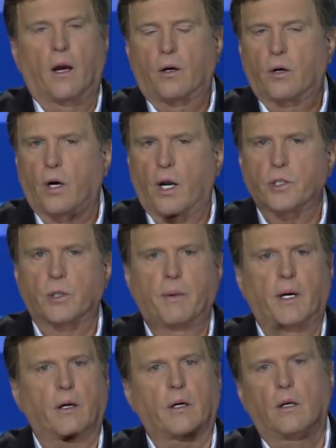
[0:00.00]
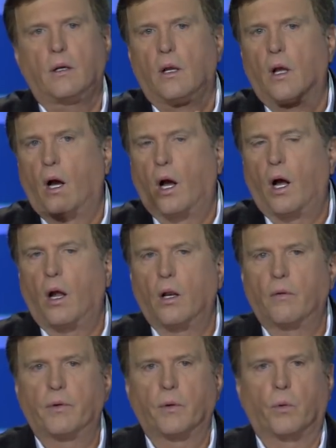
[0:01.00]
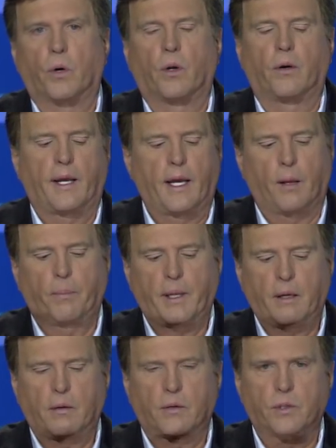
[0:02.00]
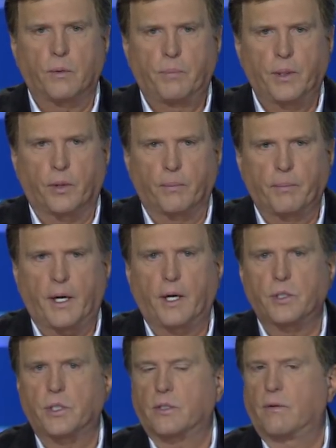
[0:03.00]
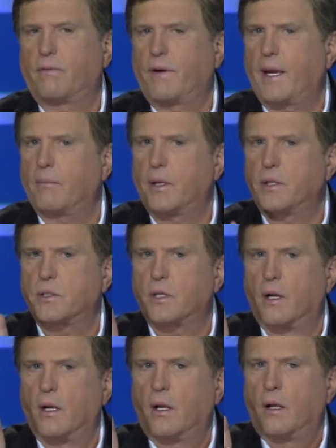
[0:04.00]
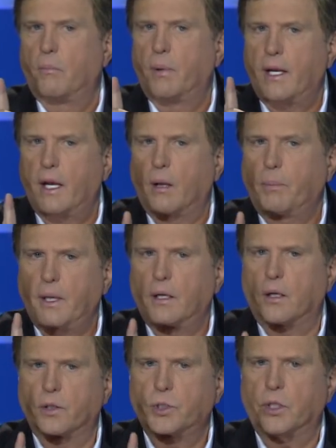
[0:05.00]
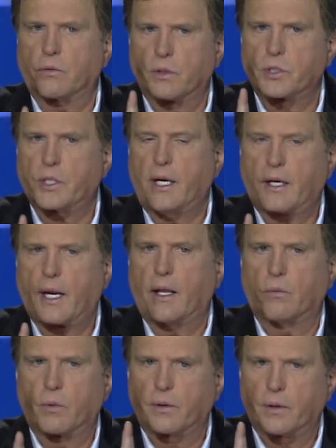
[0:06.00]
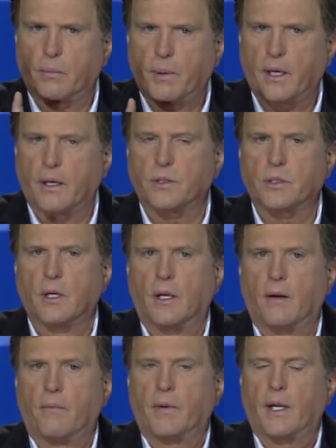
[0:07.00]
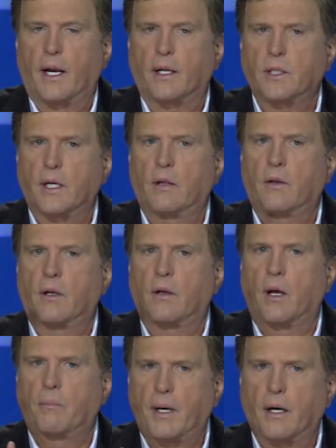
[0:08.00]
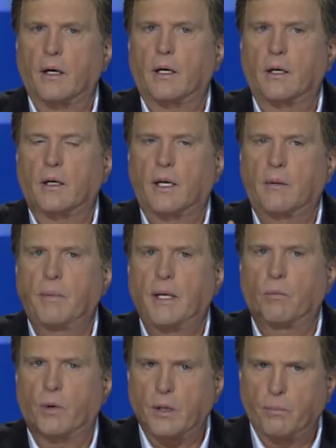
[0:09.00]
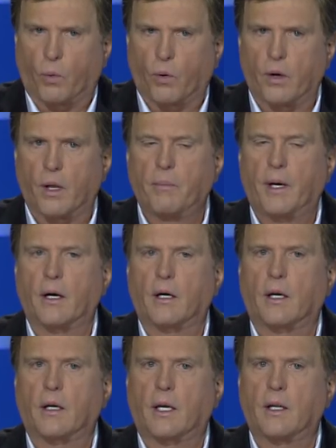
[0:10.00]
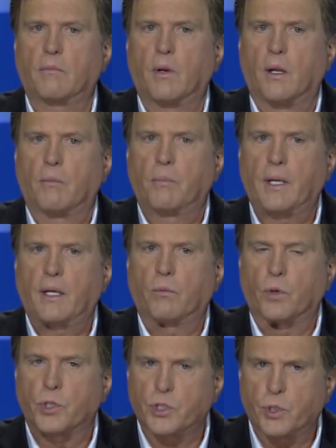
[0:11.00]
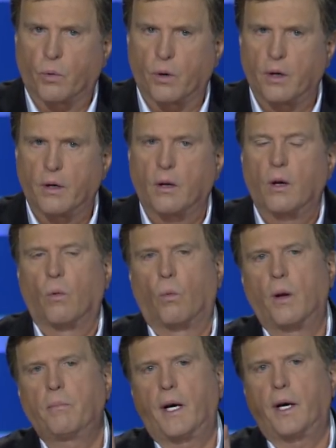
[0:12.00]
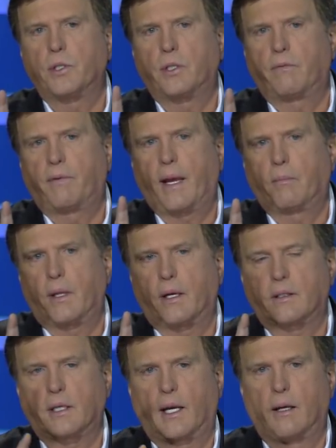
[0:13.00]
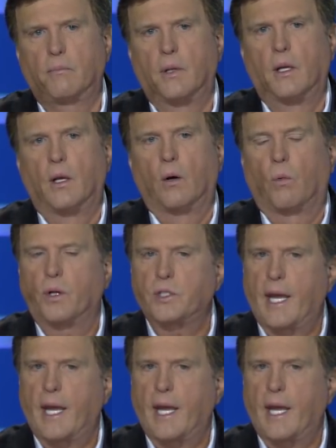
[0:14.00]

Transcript: across America, all over the world, helping to build marriages and families, but helping little children to stay together with their parents. And I'll tell you, the, America can be reborn. America can be restored, one marriage and family at a time. What's